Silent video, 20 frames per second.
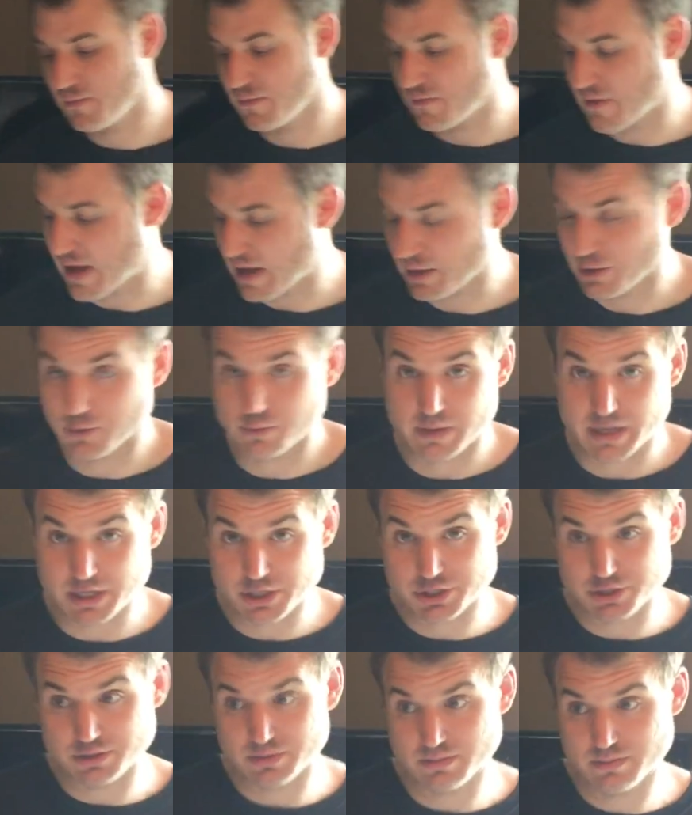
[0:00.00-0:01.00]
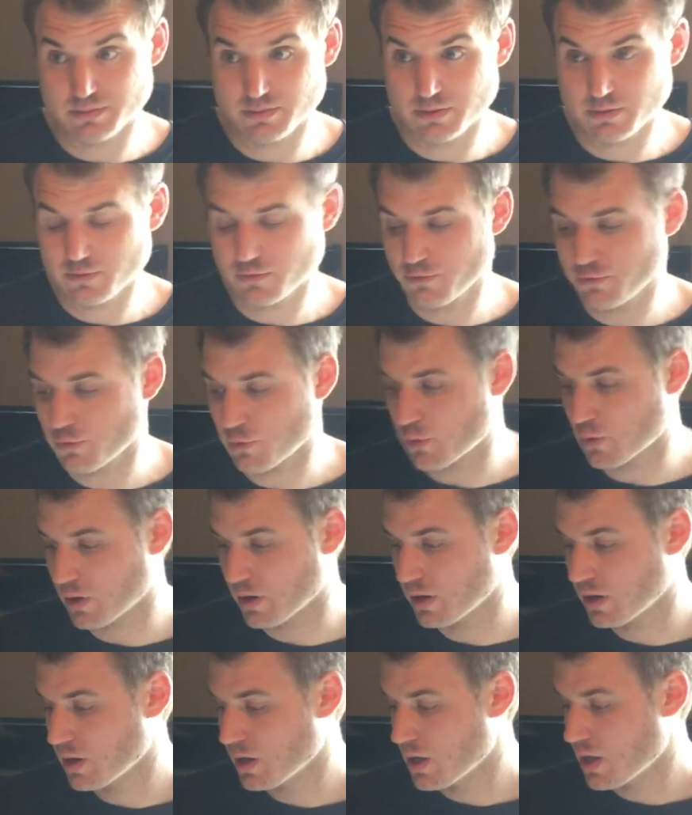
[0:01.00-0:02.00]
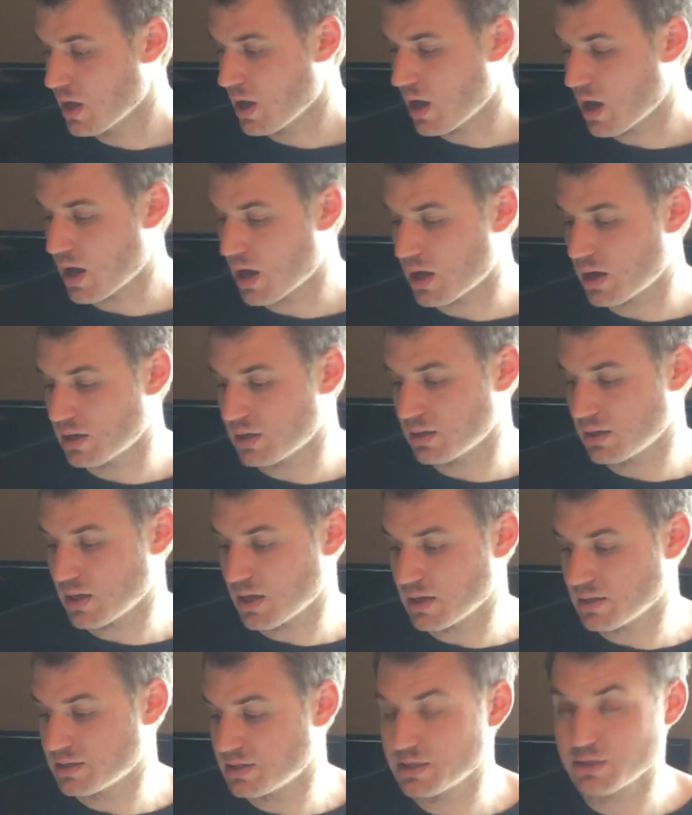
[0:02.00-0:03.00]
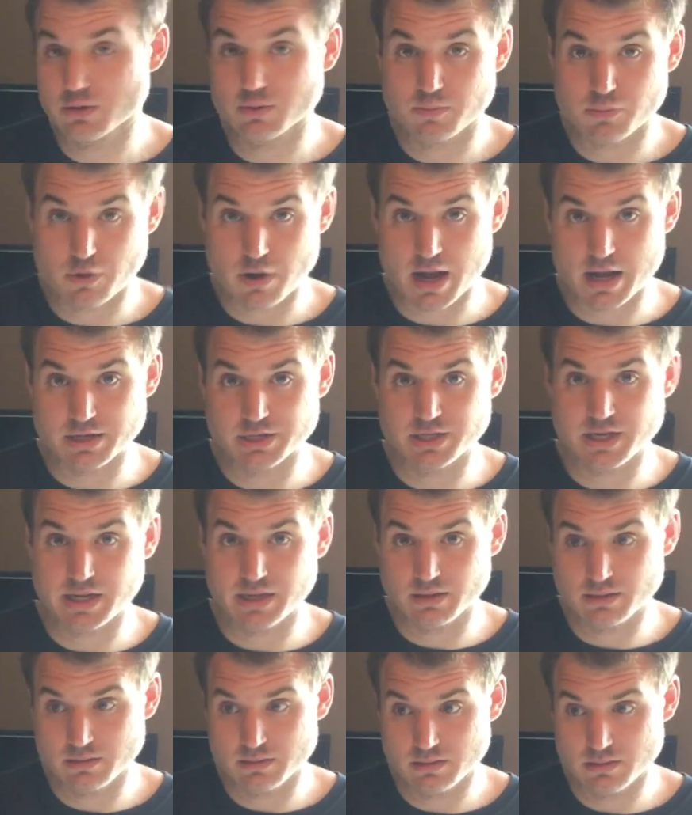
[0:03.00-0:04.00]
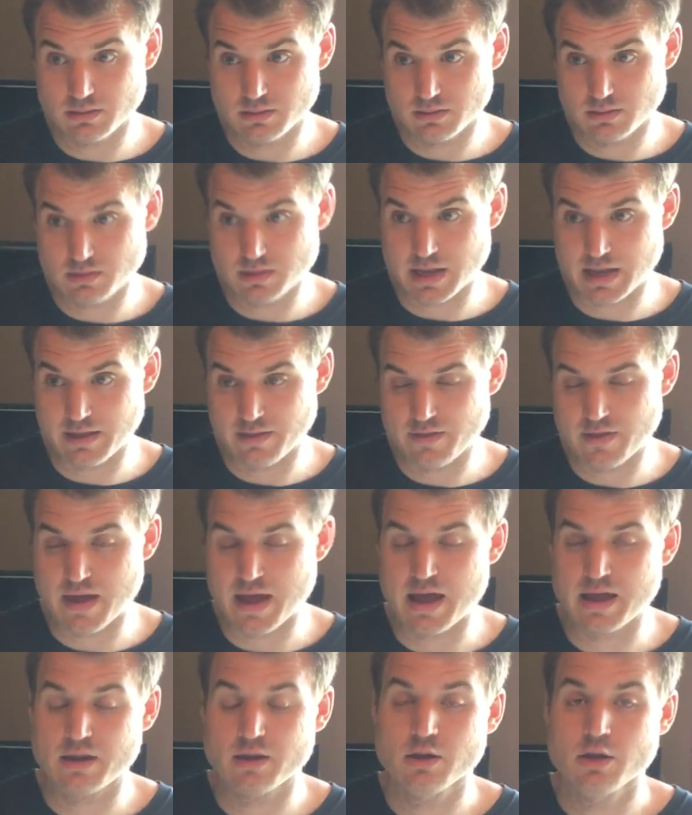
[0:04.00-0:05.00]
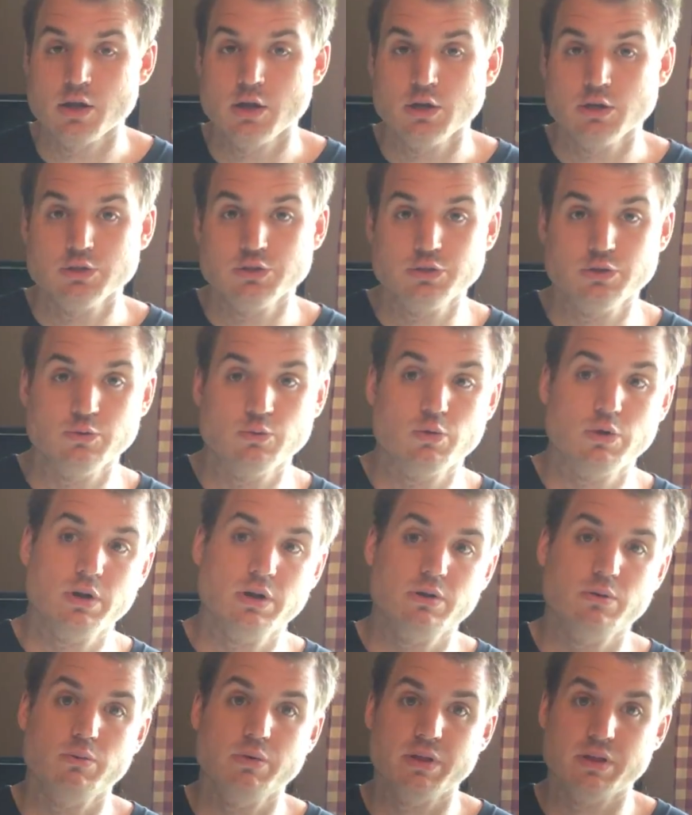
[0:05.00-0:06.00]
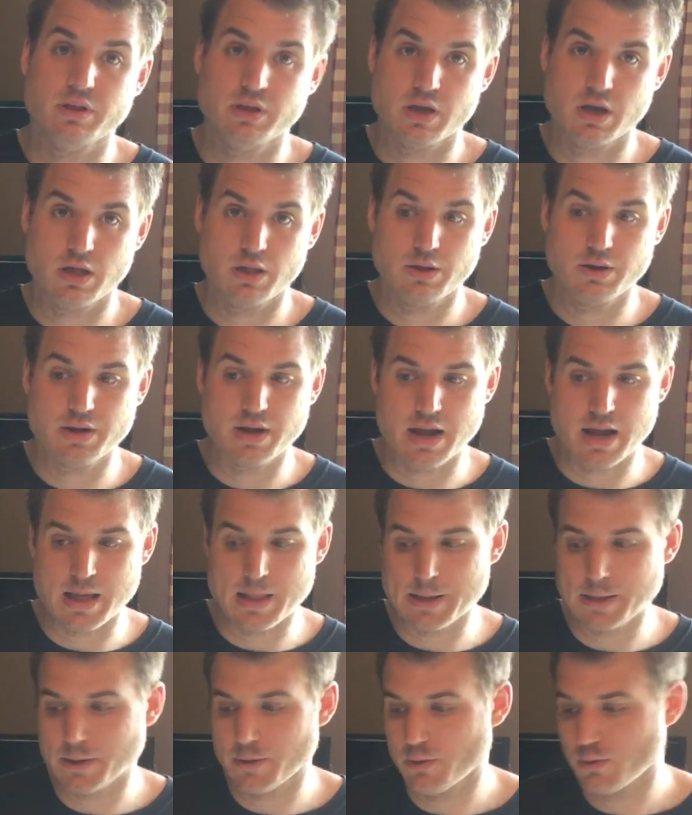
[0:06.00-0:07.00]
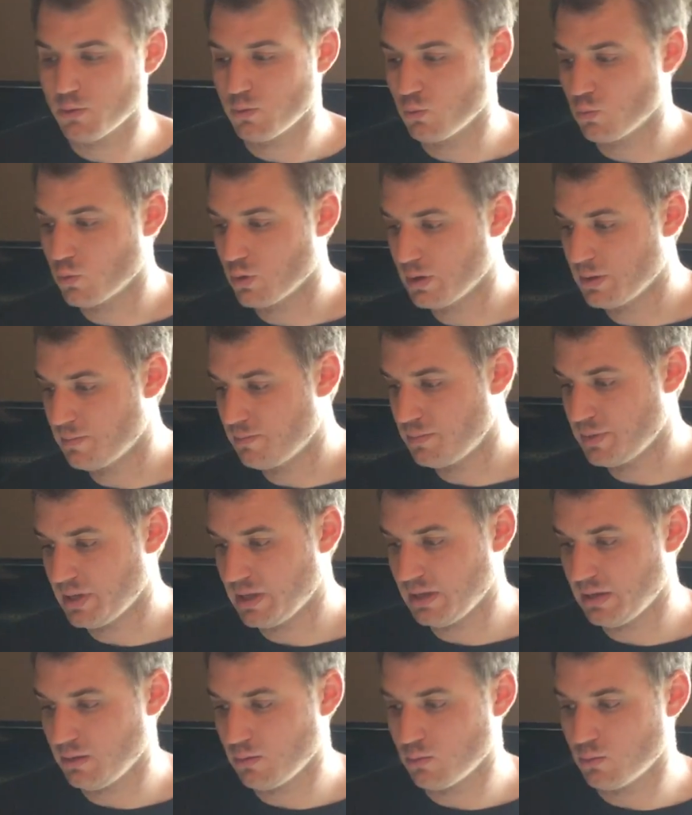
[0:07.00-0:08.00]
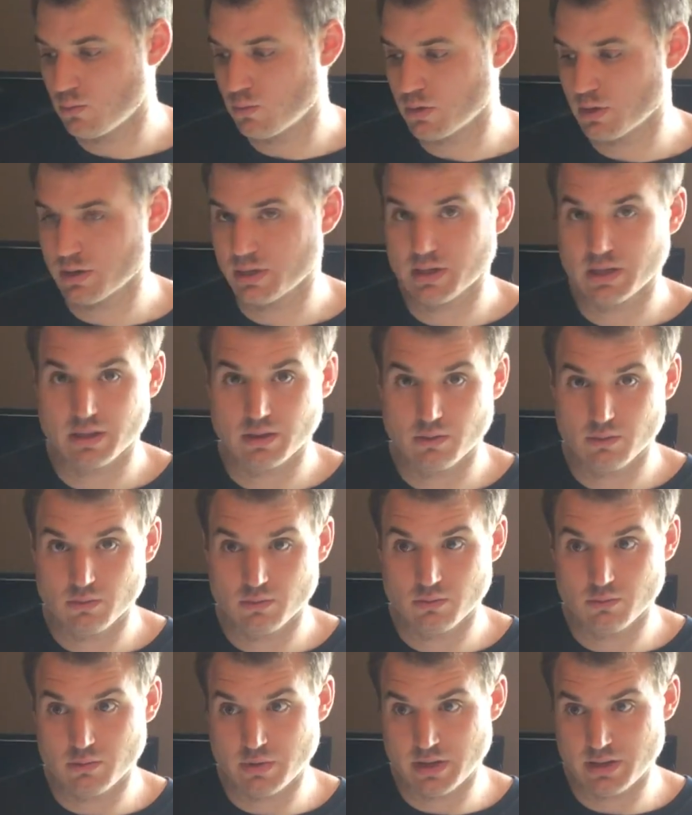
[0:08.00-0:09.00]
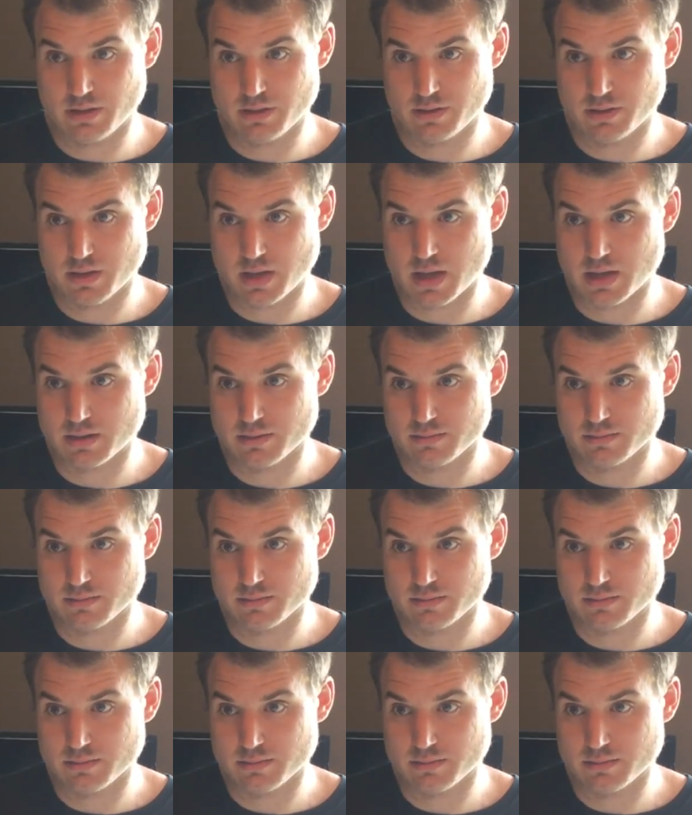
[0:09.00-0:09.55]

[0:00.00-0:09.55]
valuation for a single project like that. To work with color dollar would be working with